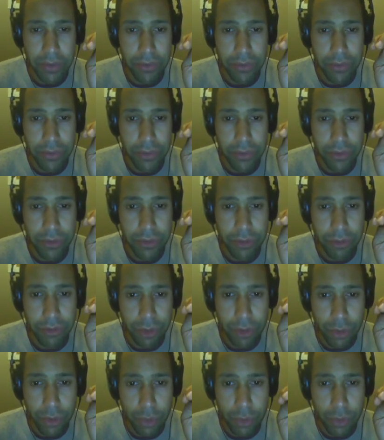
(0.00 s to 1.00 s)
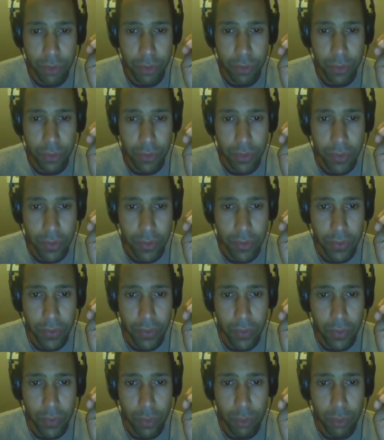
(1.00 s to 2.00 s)
So
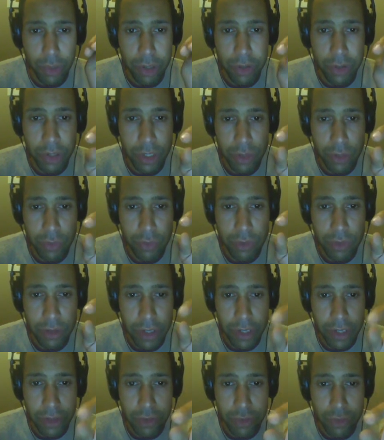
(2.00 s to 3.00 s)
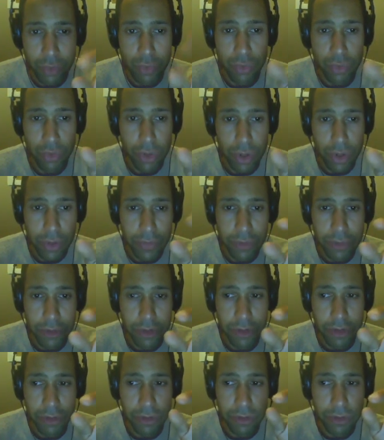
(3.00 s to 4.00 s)
we're going to take two of
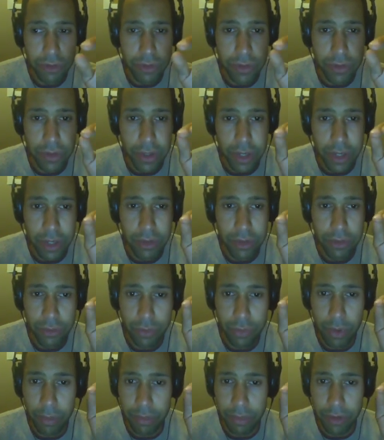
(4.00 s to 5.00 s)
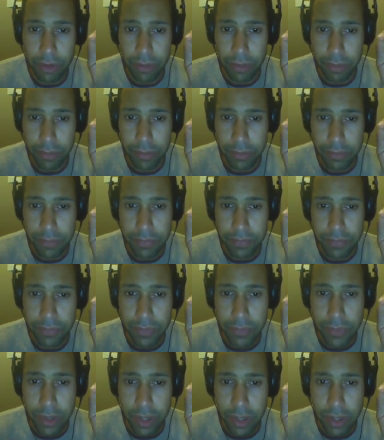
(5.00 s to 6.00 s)
these and swap them,
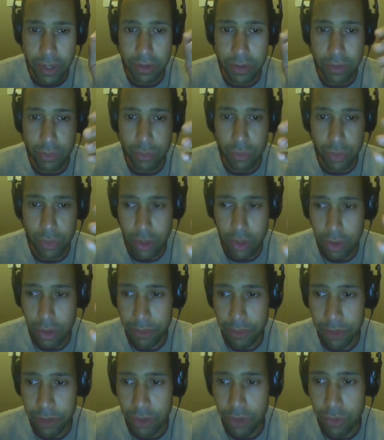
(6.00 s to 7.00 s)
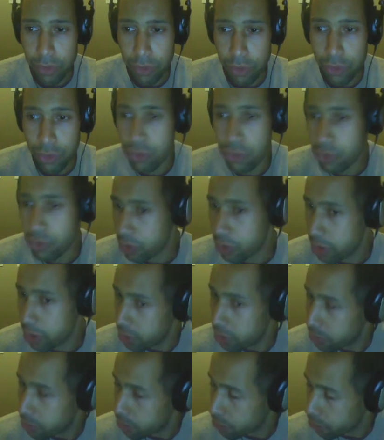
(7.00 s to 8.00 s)
and we'll obtain a new
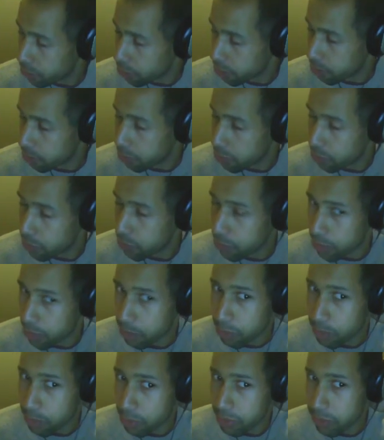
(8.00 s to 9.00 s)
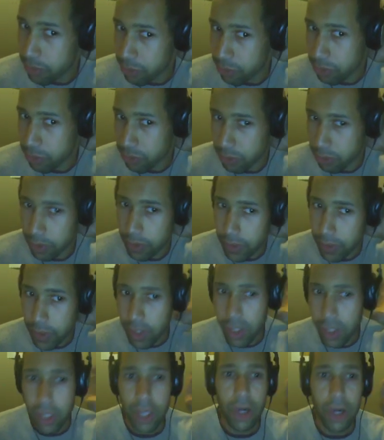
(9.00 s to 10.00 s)
tree from the previous tree.
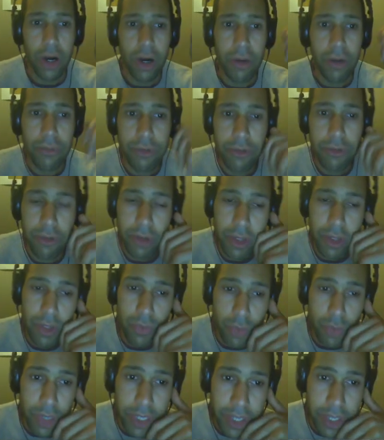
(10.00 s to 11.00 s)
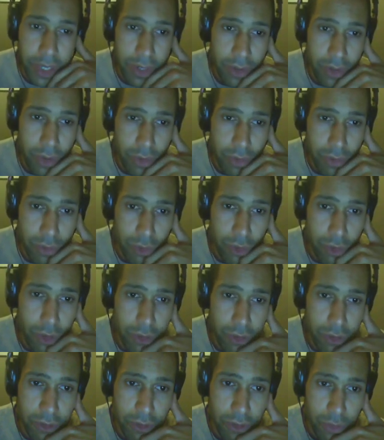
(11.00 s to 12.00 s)
Obviously, we cannot
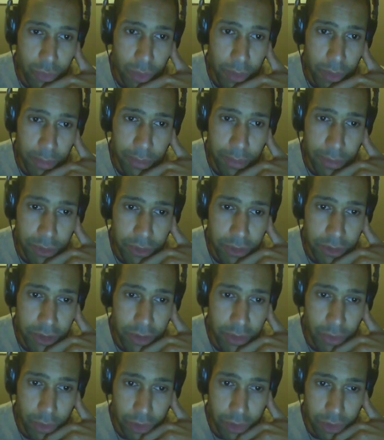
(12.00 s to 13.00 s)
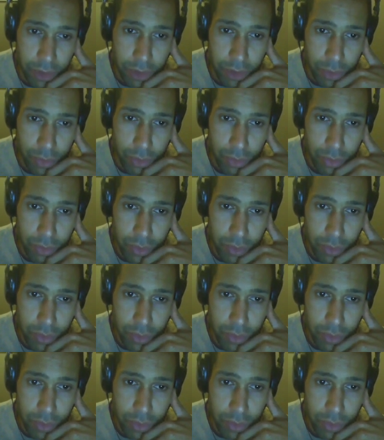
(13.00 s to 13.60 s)
just swap T with U